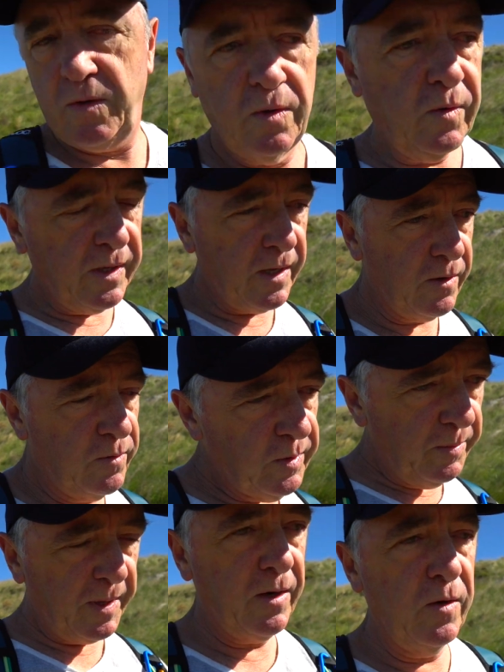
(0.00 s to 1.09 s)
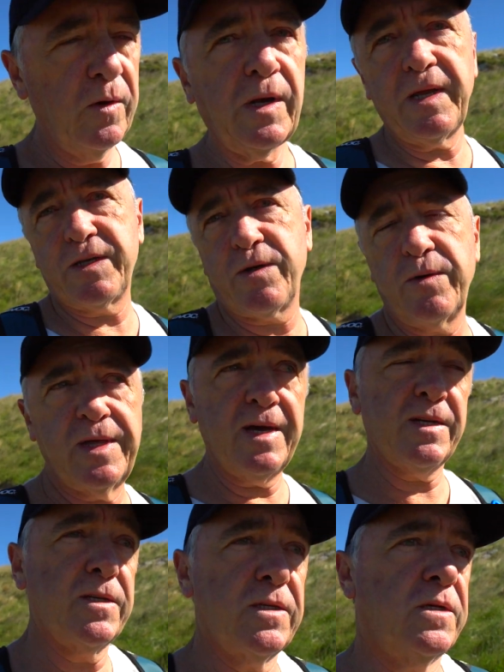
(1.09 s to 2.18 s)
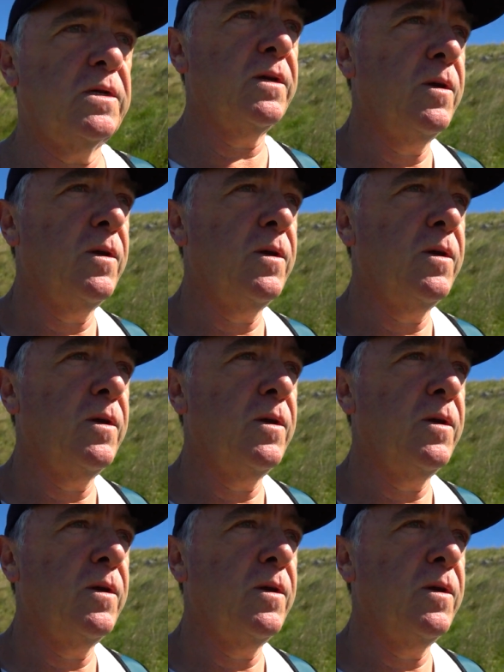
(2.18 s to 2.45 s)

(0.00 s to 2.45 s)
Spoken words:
it would have been early 2000s